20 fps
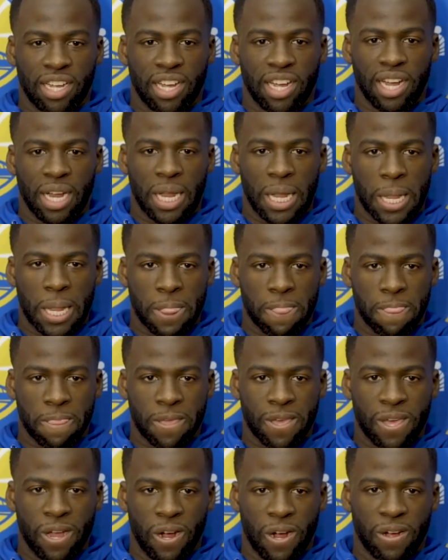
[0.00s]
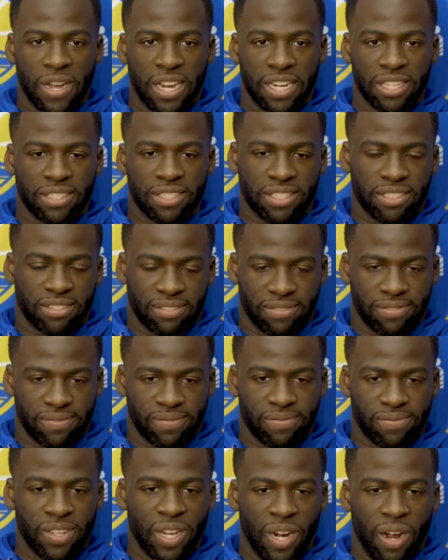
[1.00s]
Um, you know, and
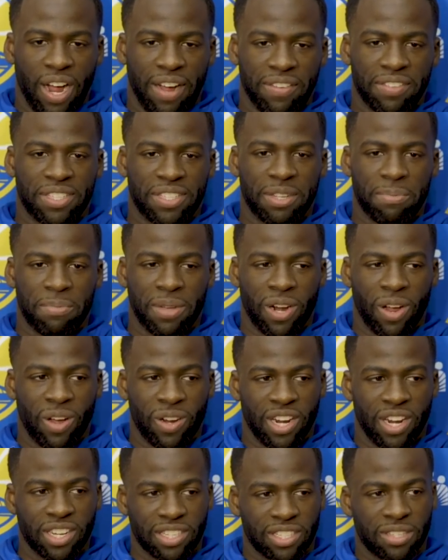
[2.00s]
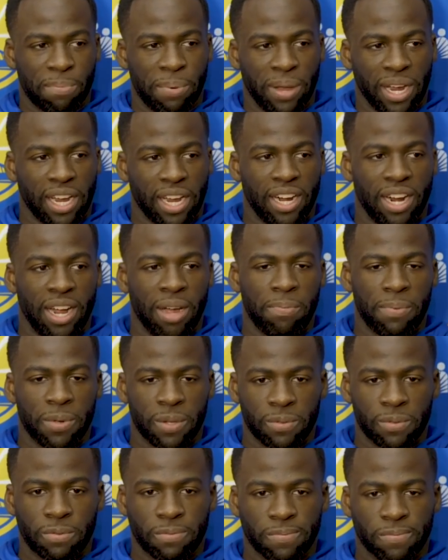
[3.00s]
you know, obviously been on us to pick it up and